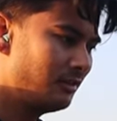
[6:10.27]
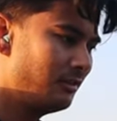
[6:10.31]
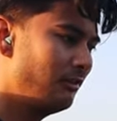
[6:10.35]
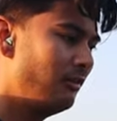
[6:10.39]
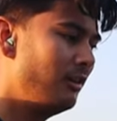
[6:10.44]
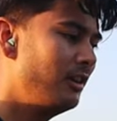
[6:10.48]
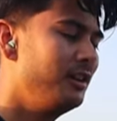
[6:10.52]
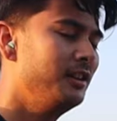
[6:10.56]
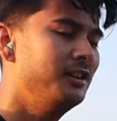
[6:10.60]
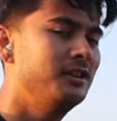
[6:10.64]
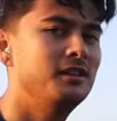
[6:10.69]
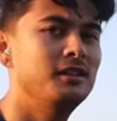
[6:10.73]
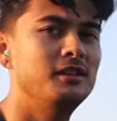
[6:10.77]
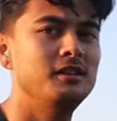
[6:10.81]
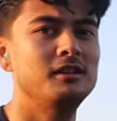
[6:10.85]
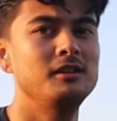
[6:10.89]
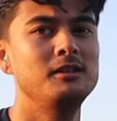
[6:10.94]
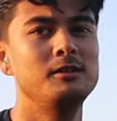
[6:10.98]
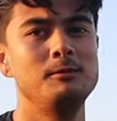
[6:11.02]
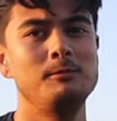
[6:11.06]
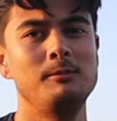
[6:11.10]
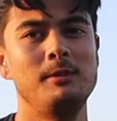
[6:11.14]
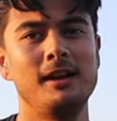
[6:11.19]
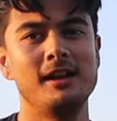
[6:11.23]
one in
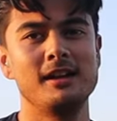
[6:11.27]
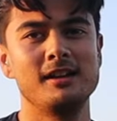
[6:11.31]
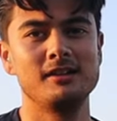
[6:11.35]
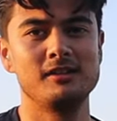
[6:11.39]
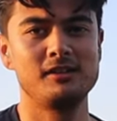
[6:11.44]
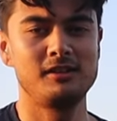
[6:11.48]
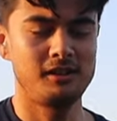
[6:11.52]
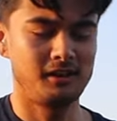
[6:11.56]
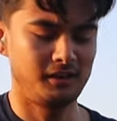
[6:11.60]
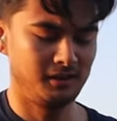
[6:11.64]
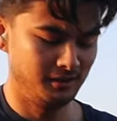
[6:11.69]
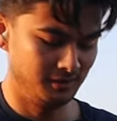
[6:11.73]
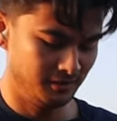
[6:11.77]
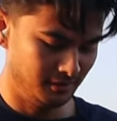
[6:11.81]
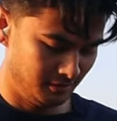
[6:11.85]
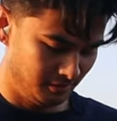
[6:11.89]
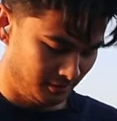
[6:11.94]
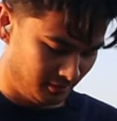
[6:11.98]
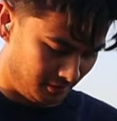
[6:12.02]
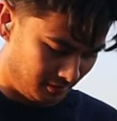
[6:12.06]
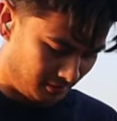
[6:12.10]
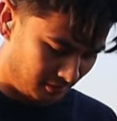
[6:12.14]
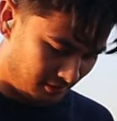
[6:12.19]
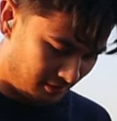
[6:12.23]
the magazine,
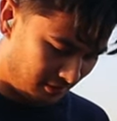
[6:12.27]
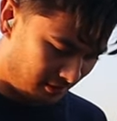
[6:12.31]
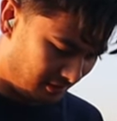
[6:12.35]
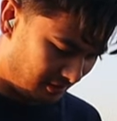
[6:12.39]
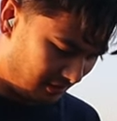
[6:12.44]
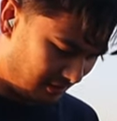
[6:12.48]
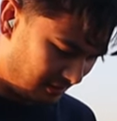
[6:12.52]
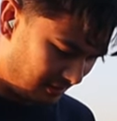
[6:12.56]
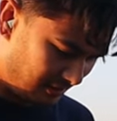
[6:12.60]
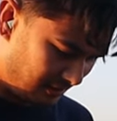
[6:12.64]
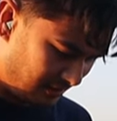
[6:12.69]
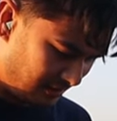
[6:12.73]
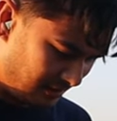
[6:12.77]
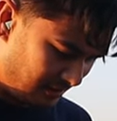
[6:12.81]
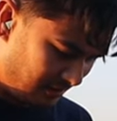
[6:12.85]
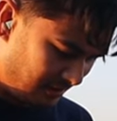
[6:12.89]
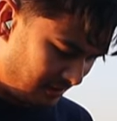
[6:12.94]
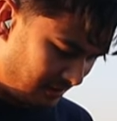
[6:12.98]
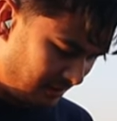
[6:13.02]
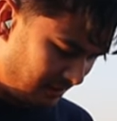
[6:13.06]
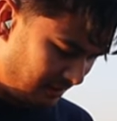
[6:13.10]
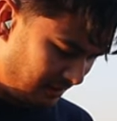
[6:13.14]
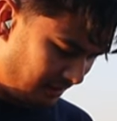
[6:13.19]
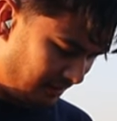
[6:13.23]

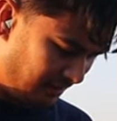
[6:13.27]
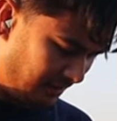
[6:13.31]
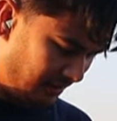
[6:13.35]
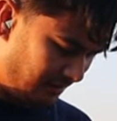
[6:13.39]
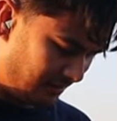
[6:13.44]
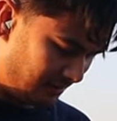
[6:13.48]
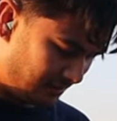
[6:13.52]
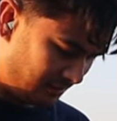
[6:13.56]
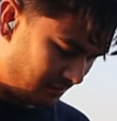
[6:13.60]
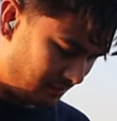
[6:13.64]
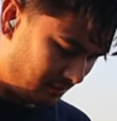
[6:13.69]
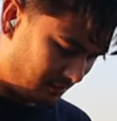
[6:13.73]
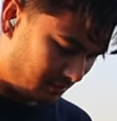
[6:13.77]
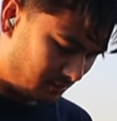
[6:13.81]
and